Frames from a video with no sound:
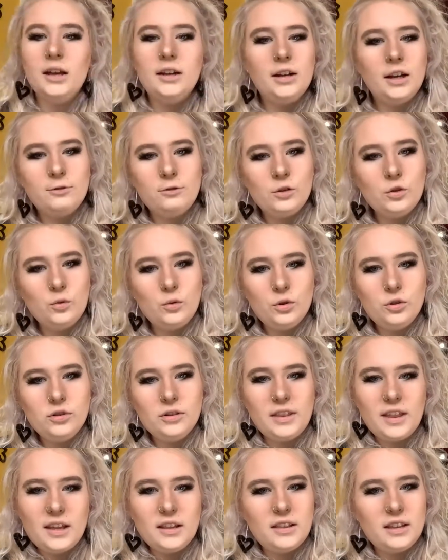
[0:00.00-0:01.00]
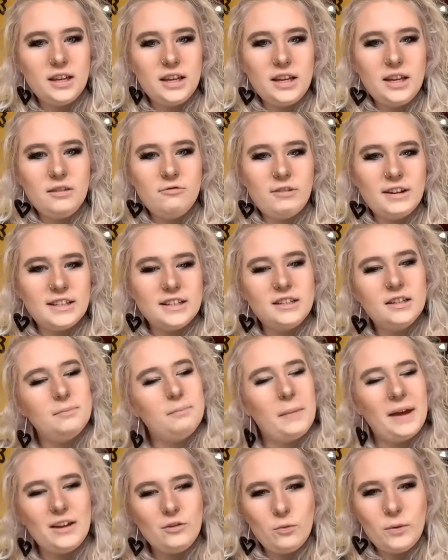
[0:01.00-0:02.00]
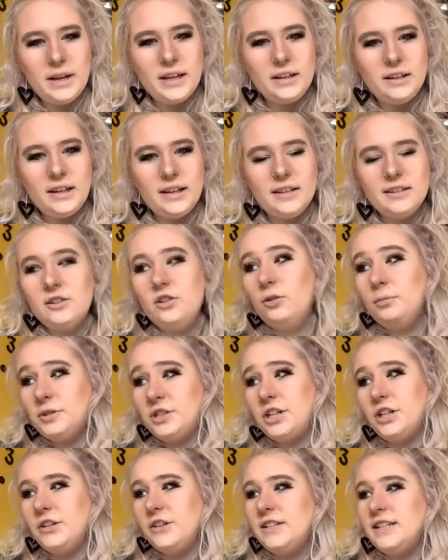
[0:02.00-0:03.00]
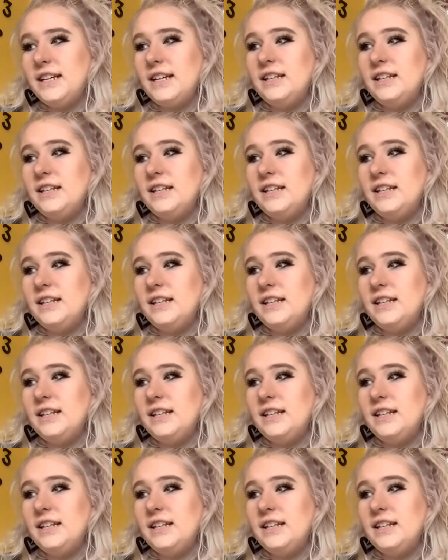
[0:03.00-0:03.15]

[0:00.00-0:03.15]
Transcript: Another reward that the resident may win is an opportunity